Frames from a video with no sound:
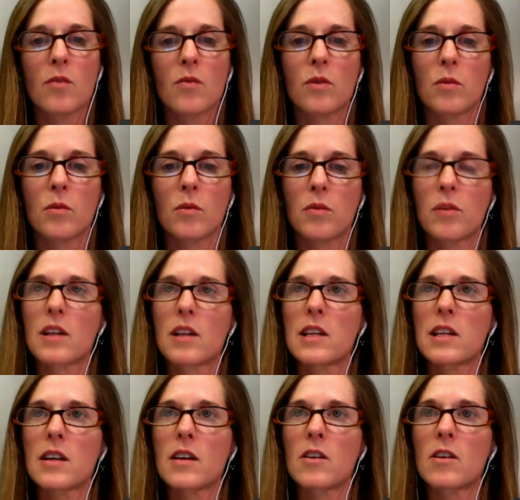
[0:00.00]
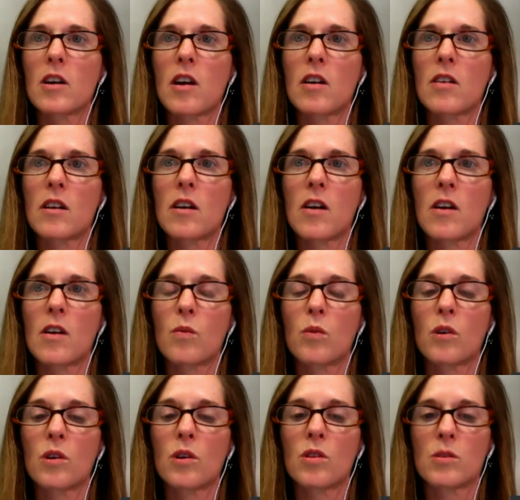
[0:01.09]
for reflecting on our
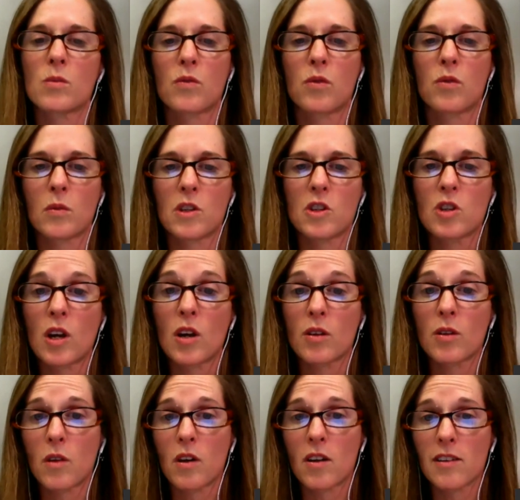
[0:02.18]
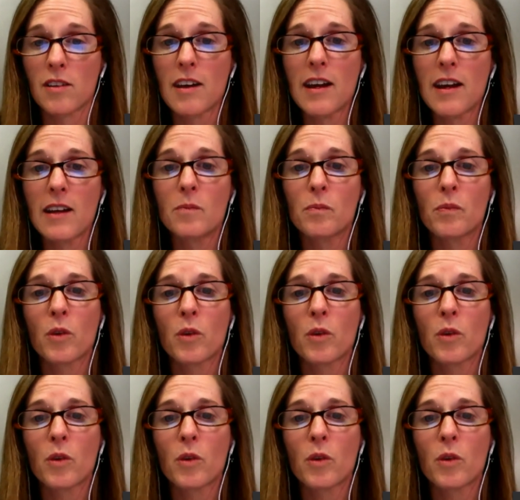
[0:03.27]
words before we share them online,